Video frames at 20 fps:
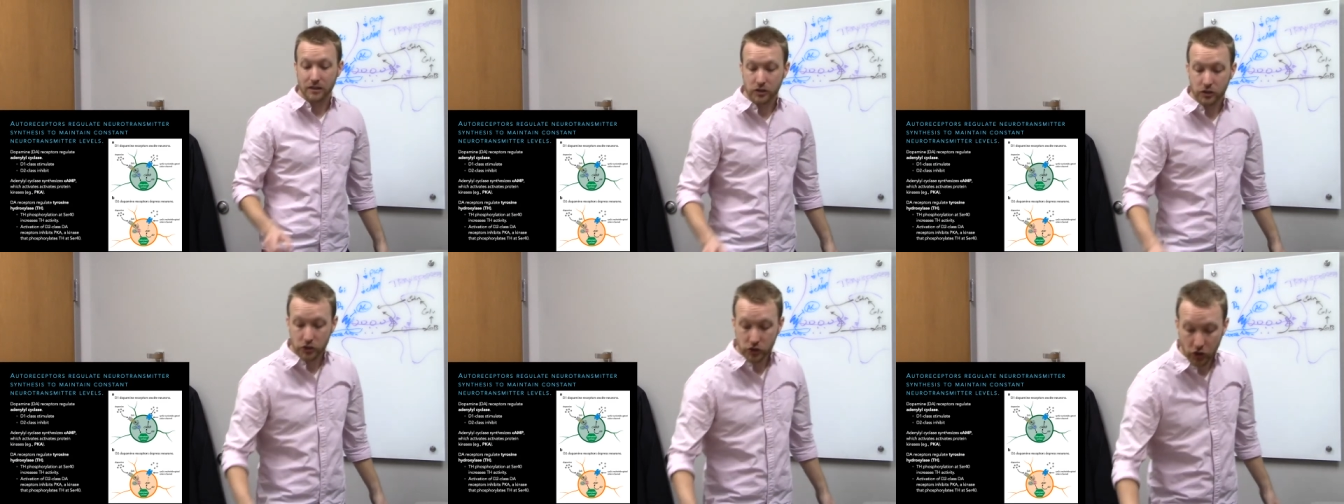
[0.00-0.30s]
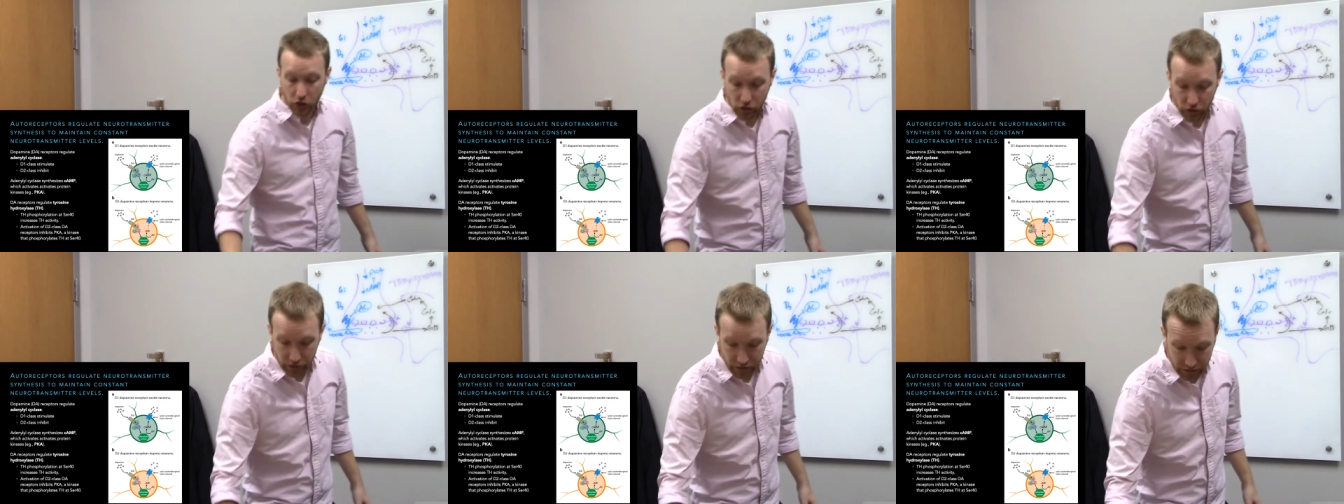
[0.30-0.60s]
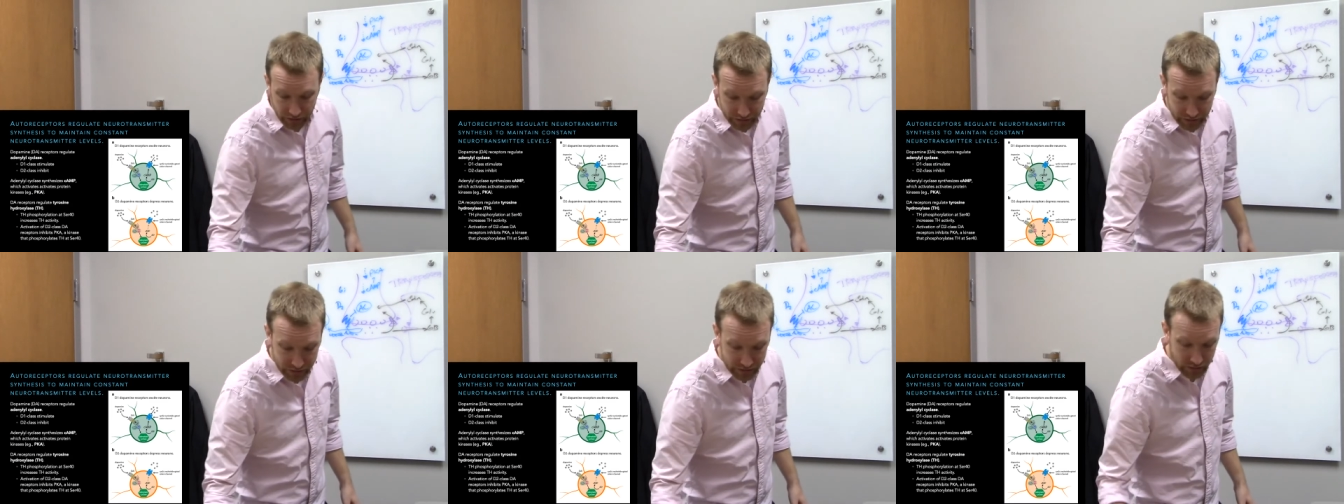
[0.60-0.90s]

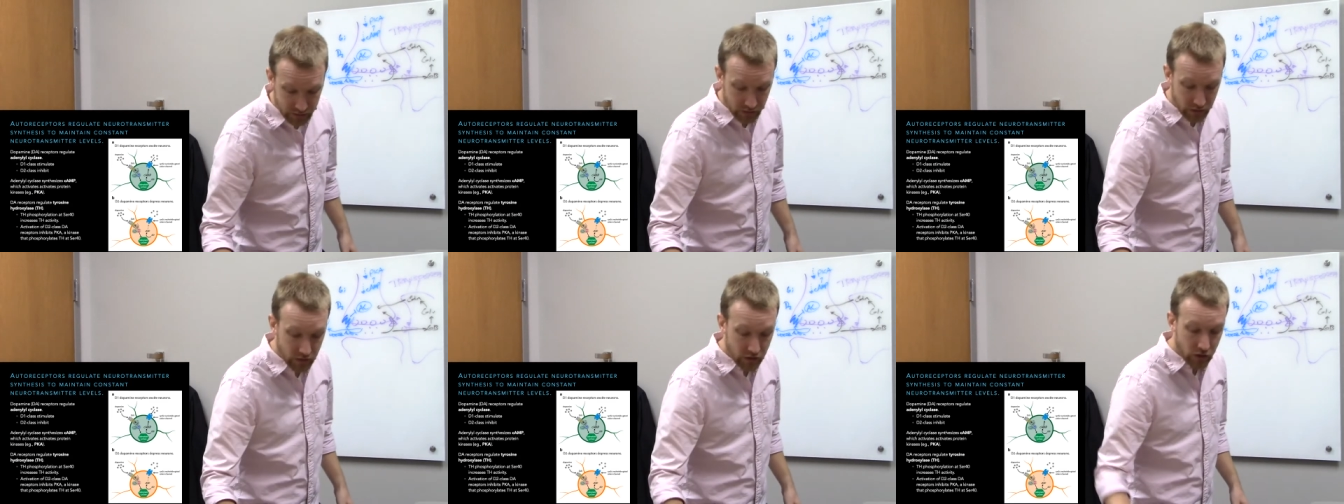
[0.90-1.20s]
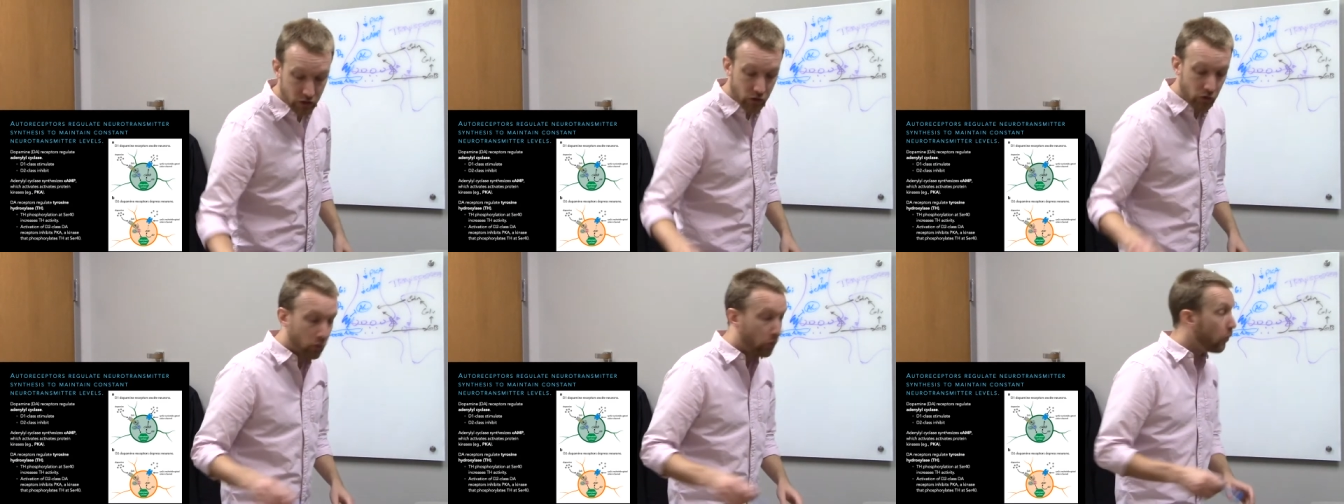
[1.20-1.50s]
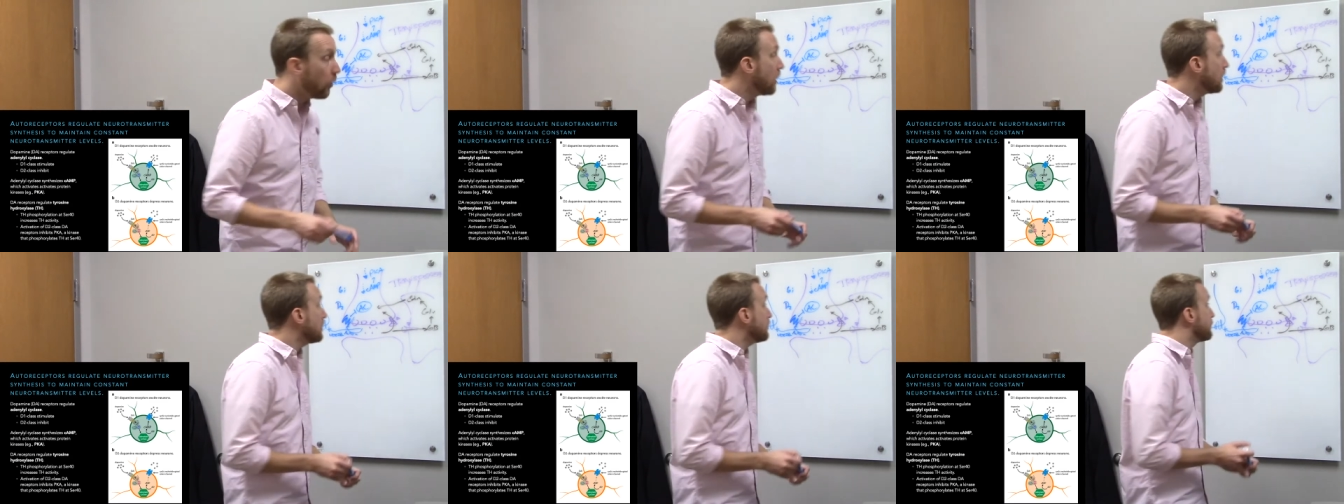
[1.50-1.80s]
targets.
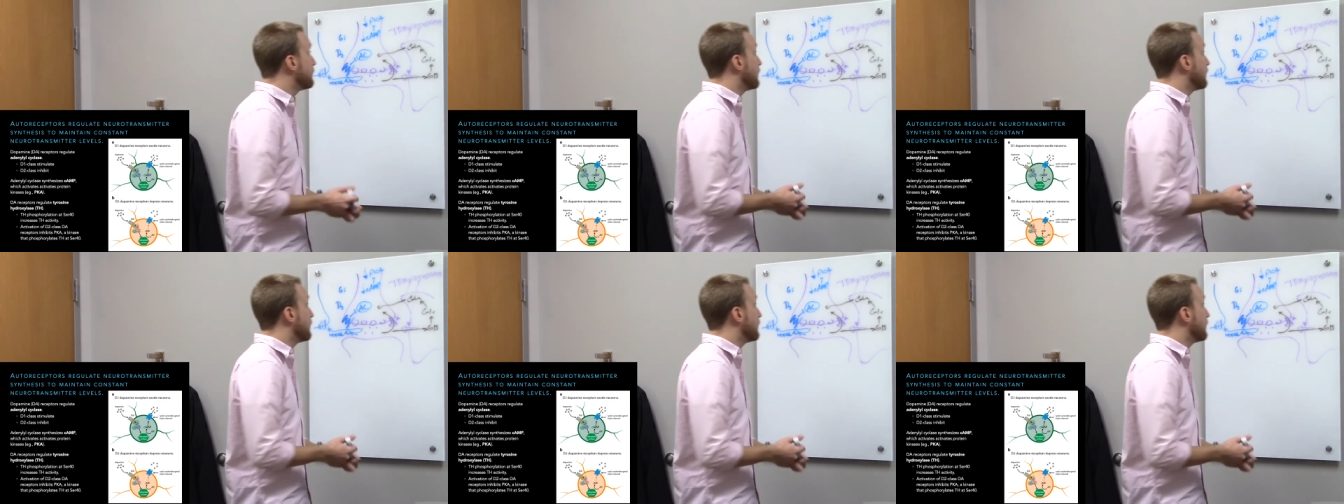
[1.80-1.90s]
One of